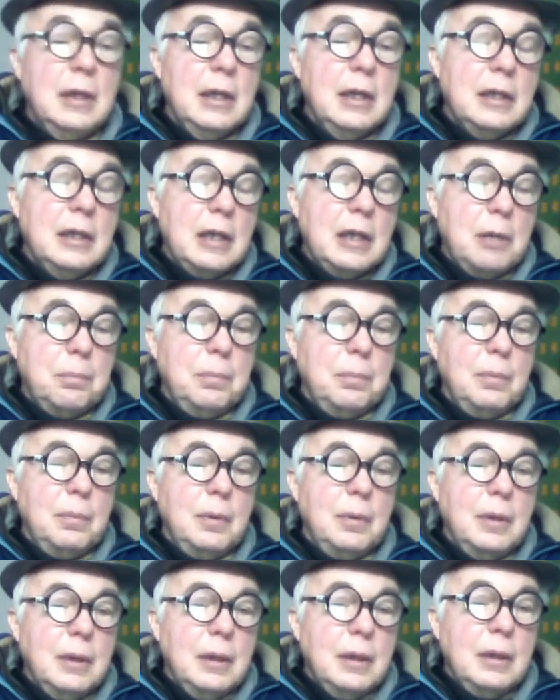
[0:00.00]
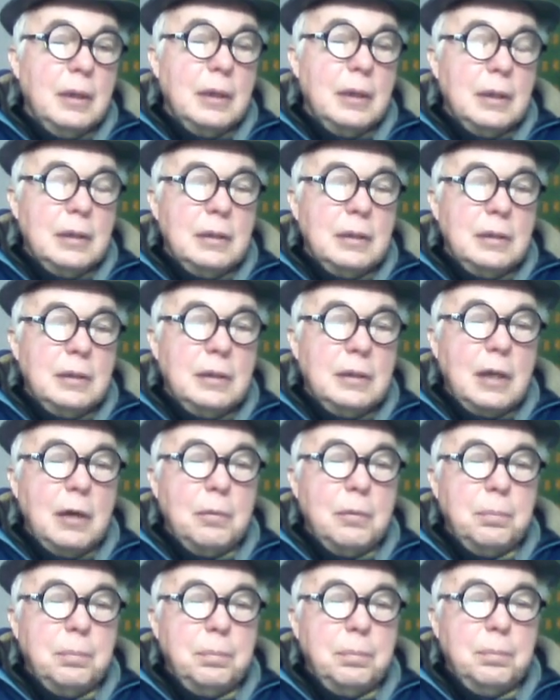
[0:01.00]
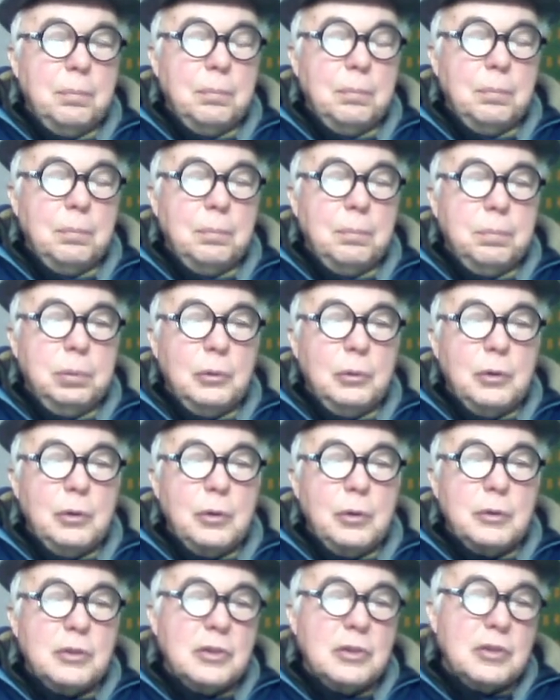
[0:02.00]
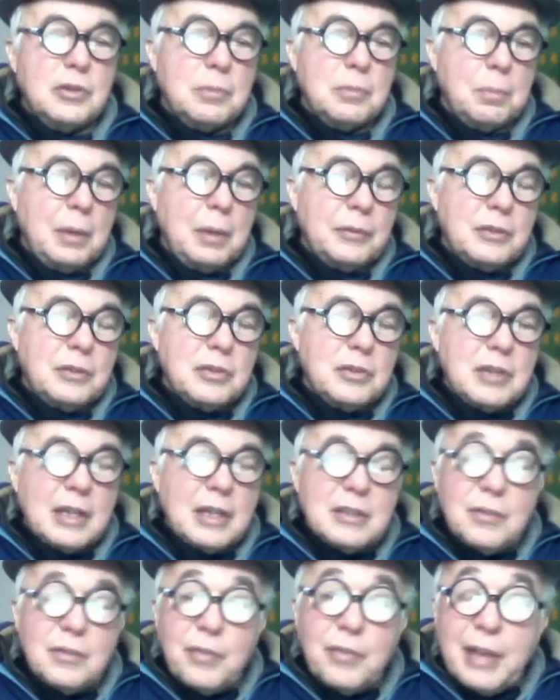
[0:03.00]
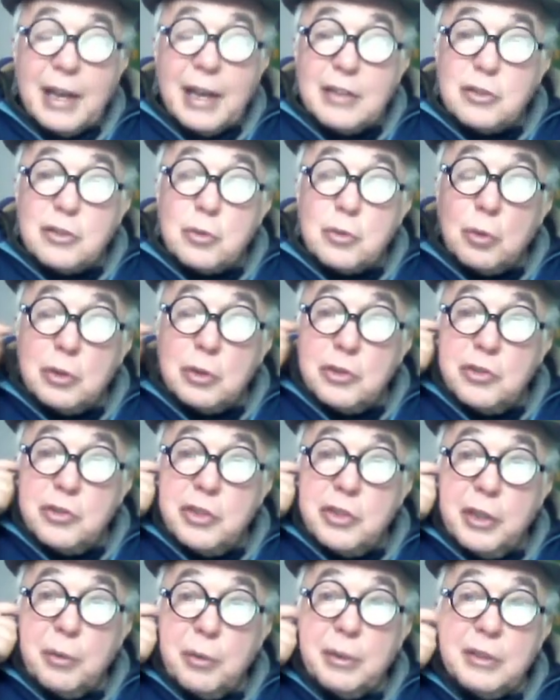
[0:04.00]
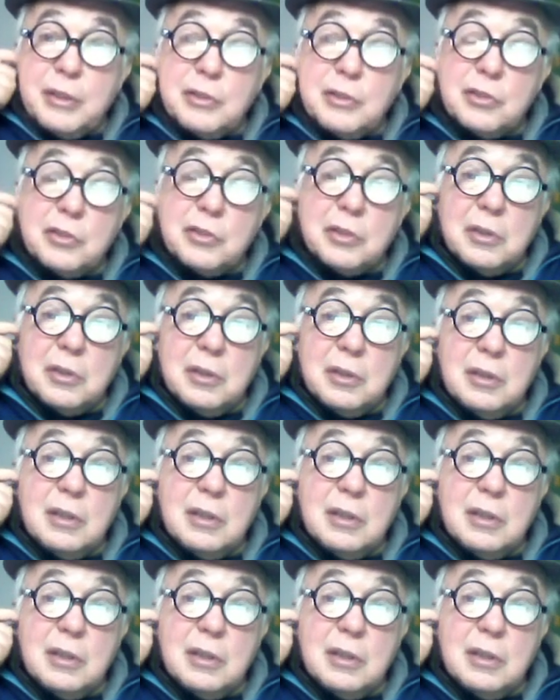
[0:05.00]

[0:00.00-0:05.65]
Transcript: Now, uh, now, Pluto is about the size of the asteroid Ceres